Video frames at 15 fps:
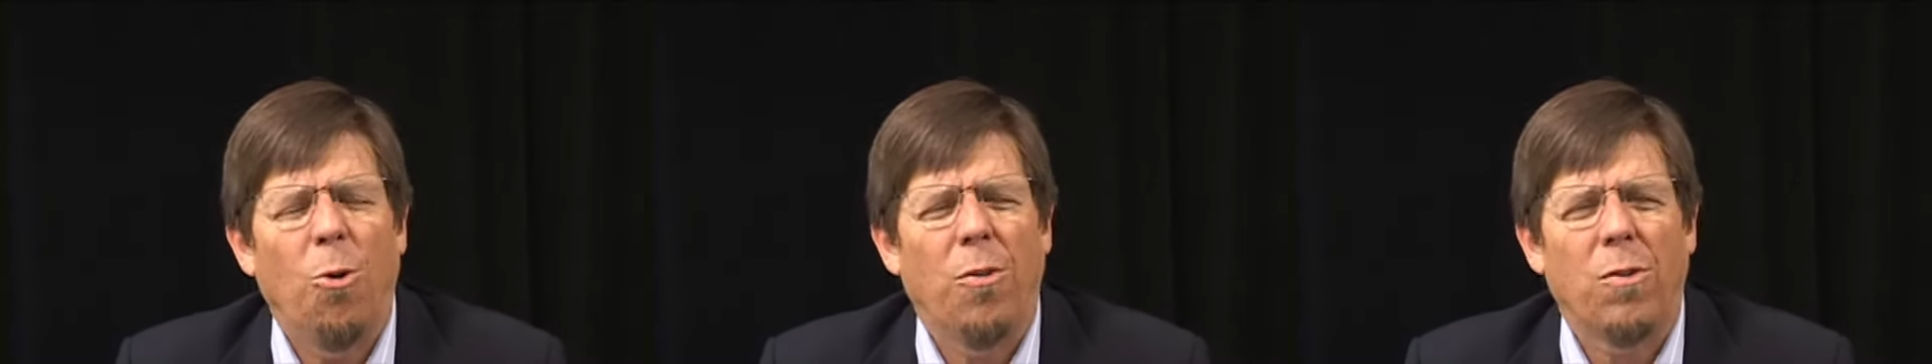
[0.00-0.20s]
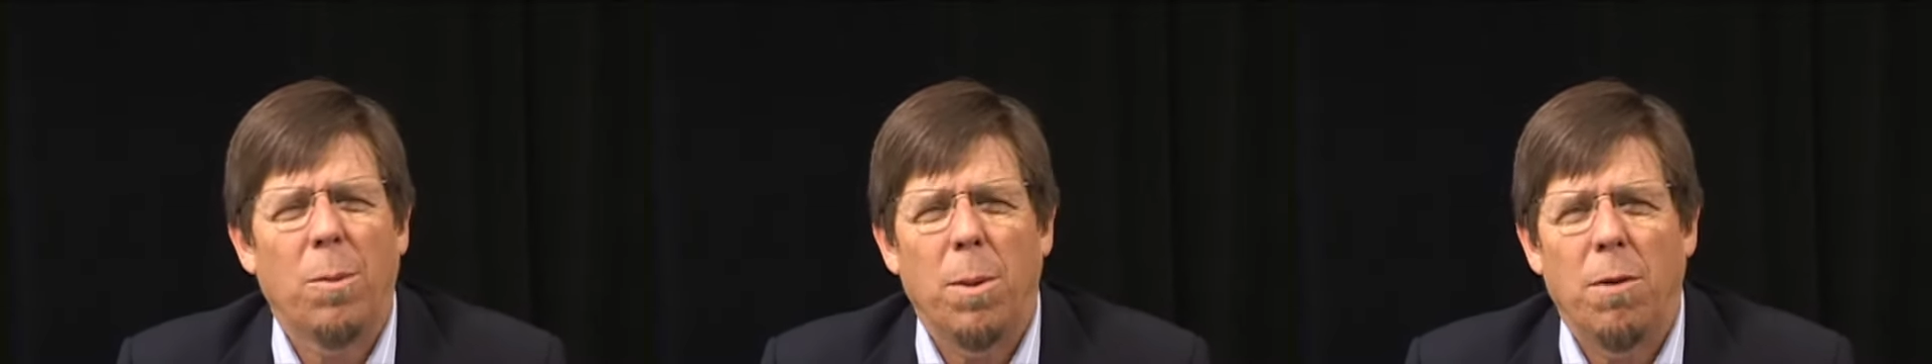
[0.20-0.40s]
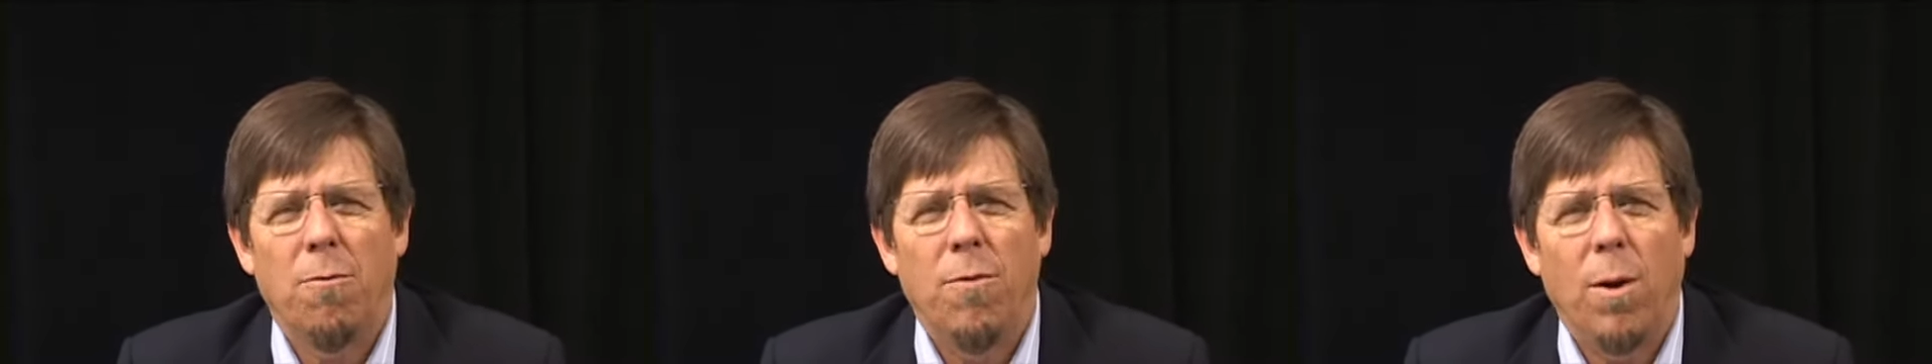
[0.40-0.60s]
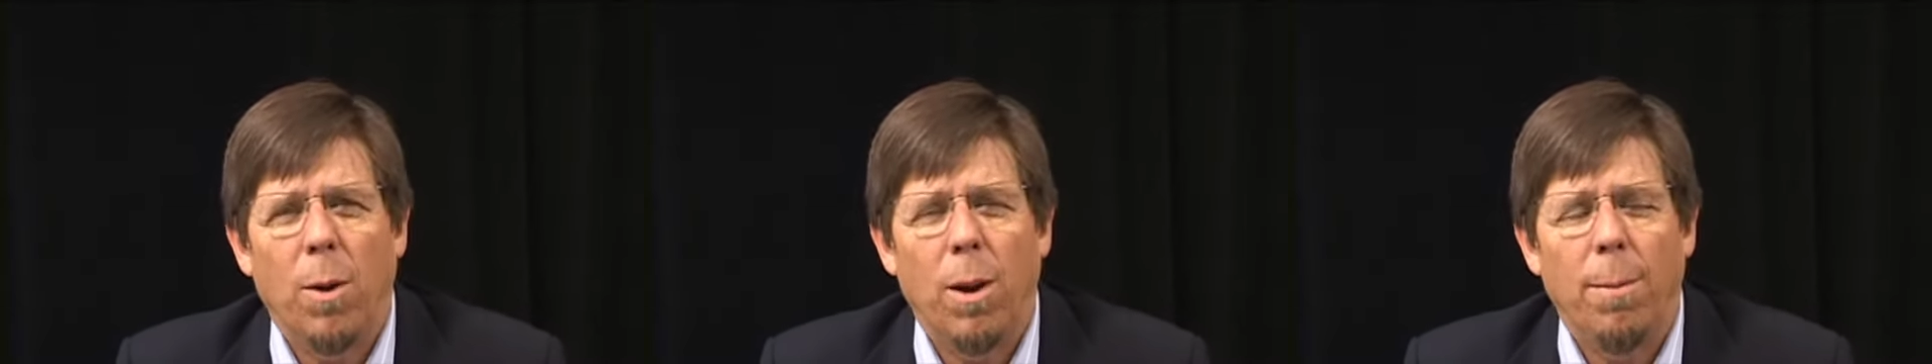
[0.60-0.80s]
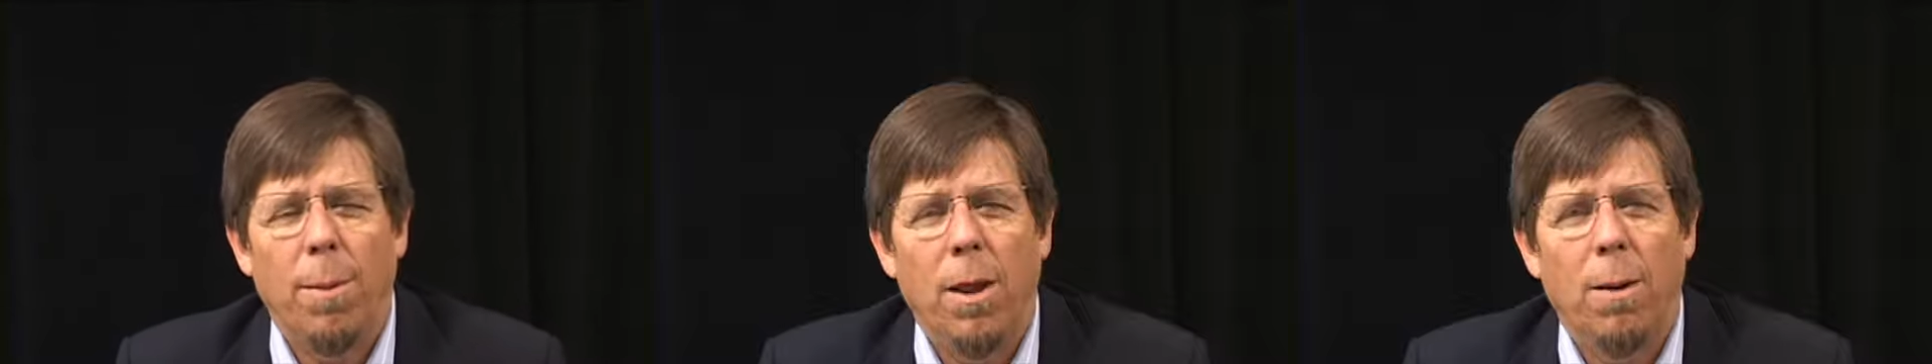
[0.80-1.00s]
That's going to be a
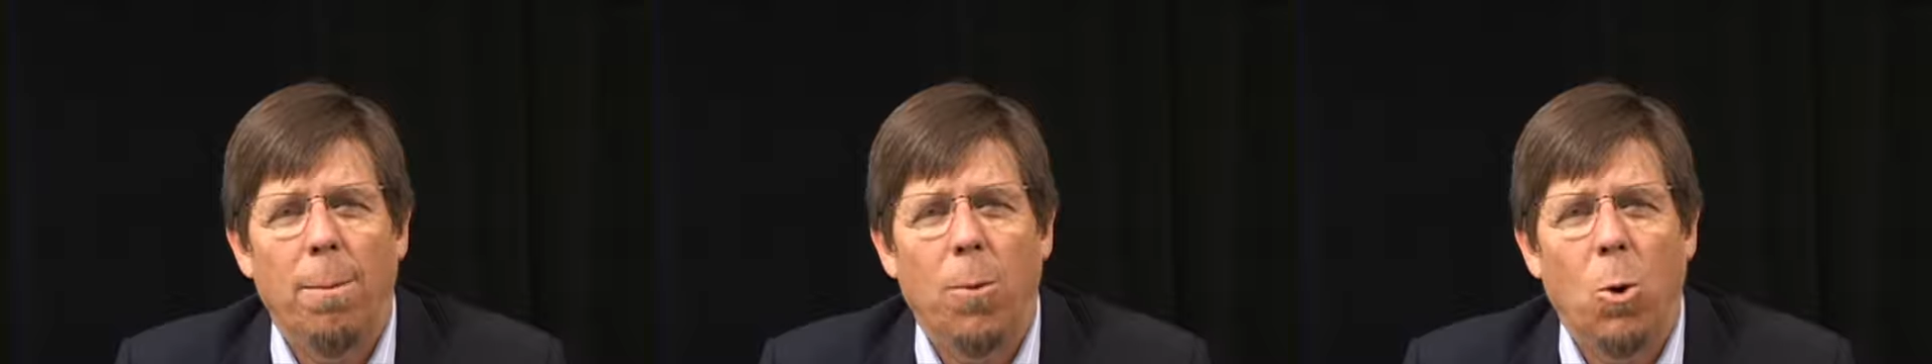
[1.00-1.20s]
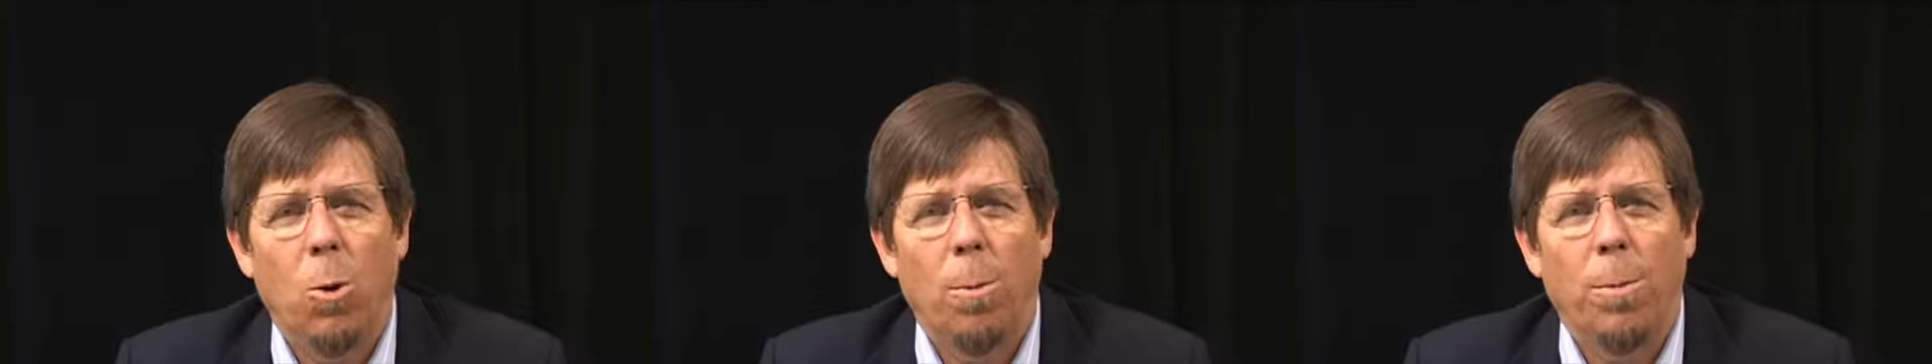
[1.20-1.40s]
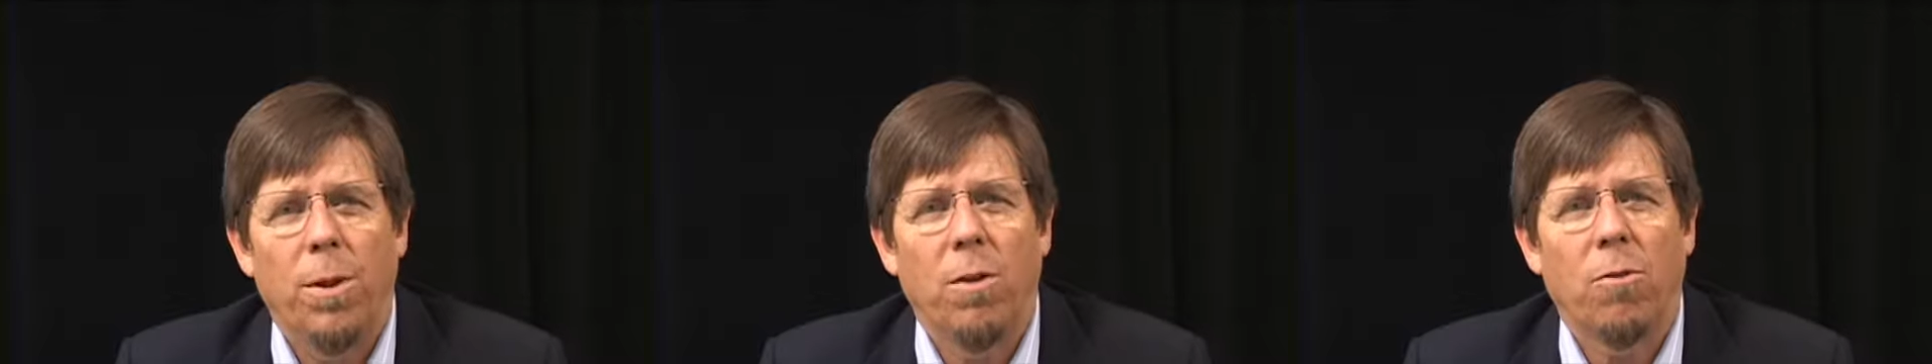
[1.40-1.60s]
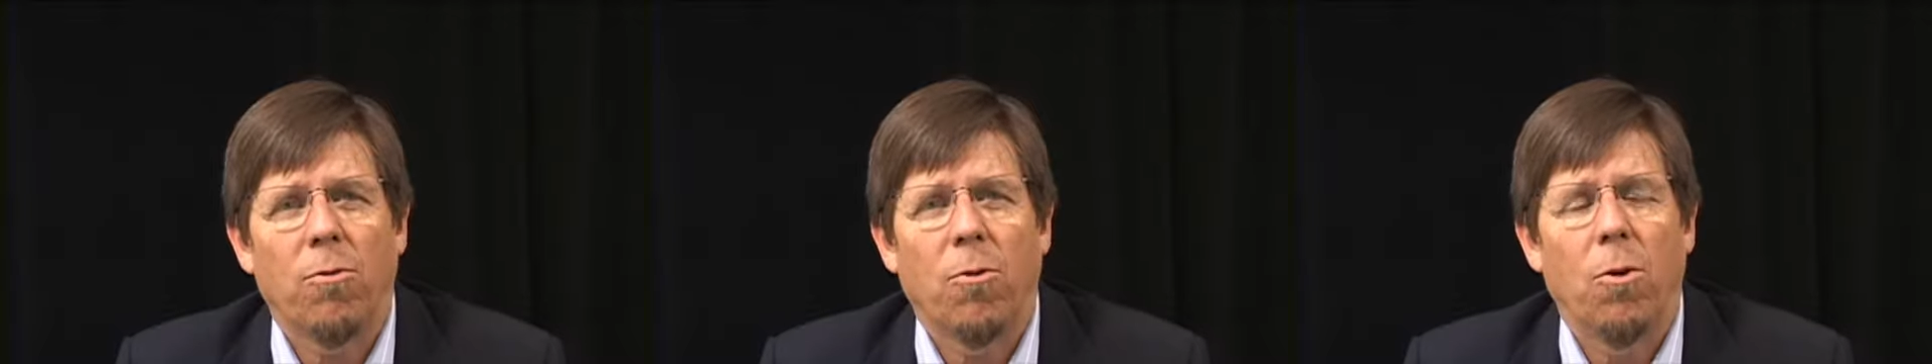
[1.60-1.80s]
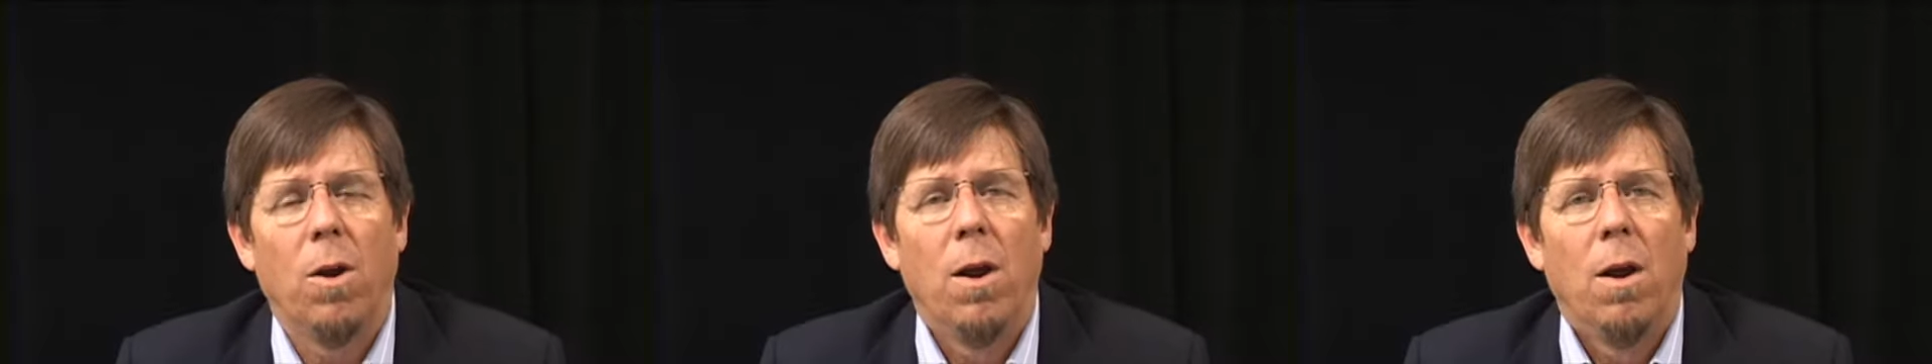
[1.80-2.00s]
very important piece
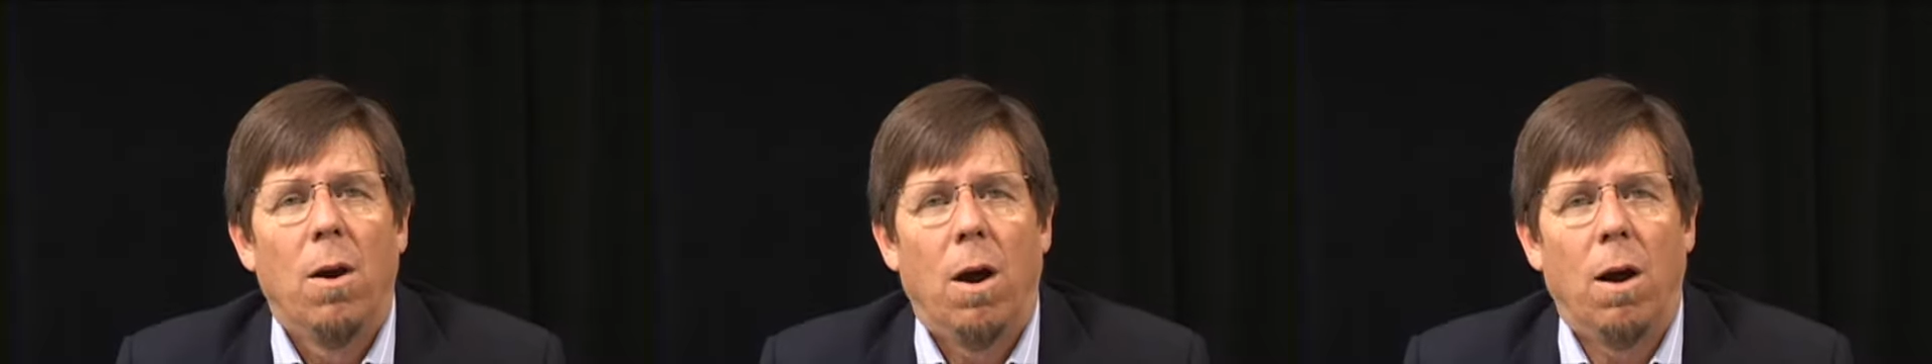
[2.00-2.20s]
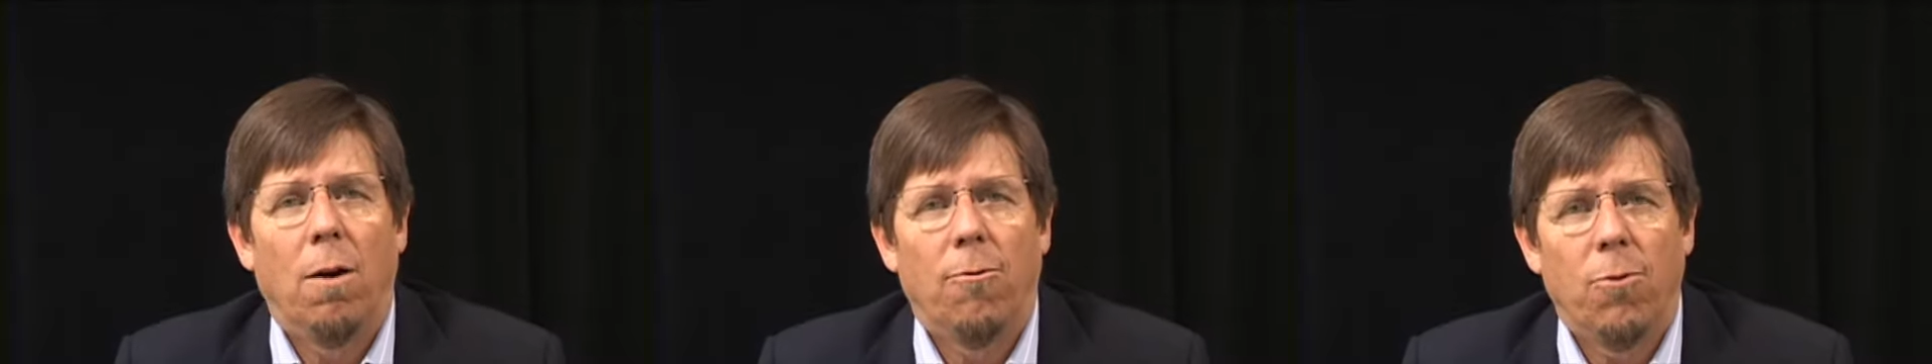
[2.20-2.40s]
for uh,